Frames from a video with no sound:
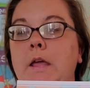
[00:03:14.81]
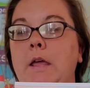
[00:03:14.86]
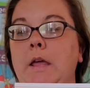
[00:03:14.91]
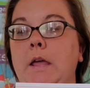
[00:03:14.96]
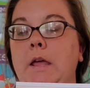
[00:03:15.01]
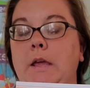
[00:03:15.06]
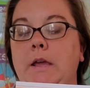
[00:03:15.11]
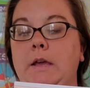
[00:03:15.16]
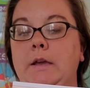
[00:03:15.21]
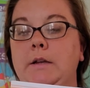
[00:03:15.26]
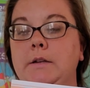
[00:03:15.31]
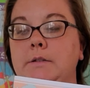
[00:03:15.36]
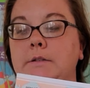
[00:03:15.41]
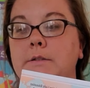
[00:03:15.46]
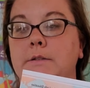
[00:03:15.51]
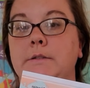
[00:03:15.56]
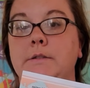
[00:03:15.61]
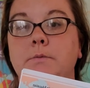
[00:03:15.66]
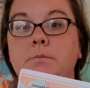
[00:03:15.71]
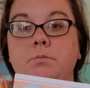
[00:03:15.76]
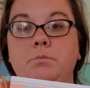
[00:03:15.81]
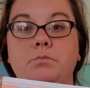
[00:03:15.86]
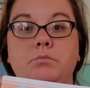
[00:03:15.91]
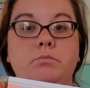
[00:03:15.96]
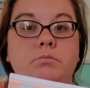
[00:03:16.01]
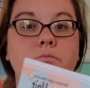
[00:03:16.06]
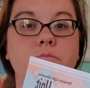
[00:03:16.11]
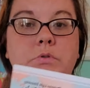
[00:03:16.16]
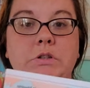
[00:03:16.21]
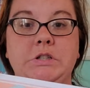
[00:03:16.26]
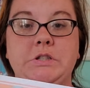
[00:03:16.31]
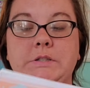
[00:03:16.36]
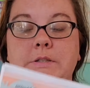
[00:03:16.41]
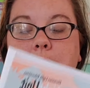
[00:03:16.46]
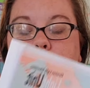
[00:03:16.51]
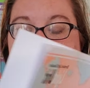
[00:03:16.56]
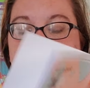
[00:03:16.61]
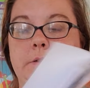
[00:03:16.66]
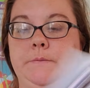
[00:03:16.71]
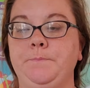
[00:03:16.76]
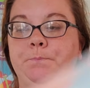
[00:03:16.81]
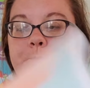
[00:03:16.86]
and we just love it.